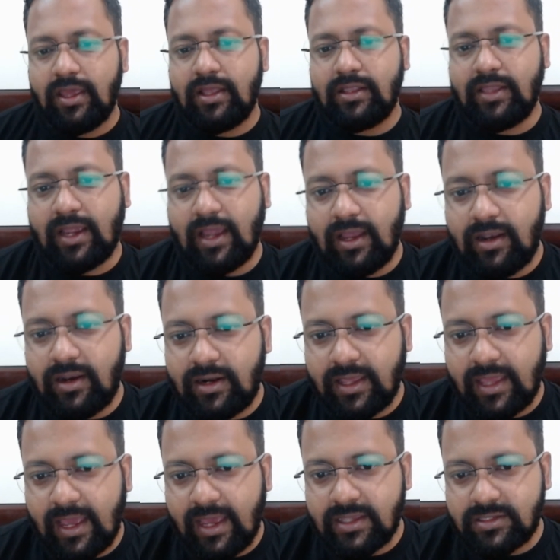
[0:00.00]
The colored
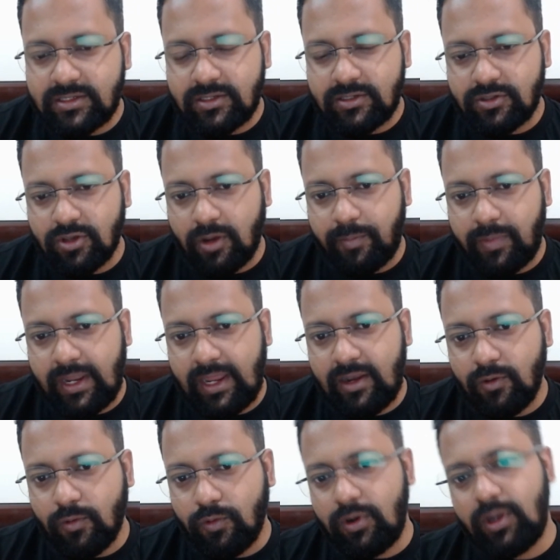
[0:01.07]
gas is obtained
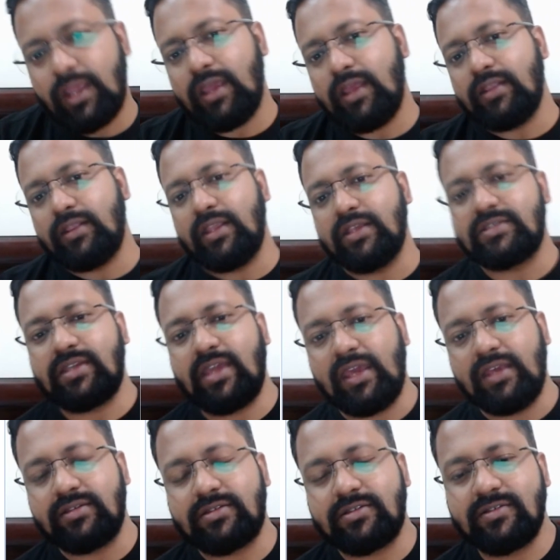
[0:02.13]
only in this
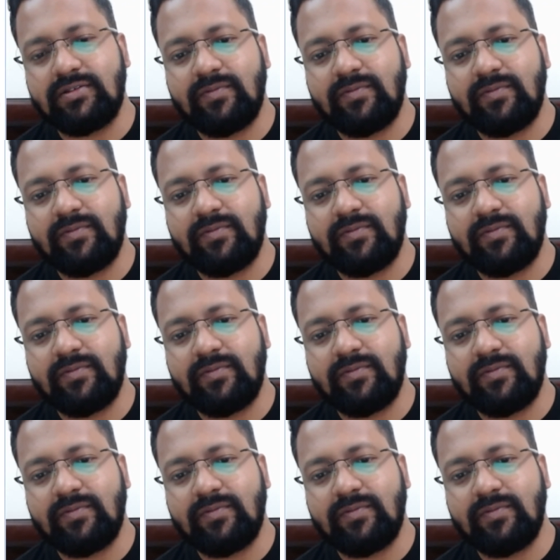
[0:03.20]
case.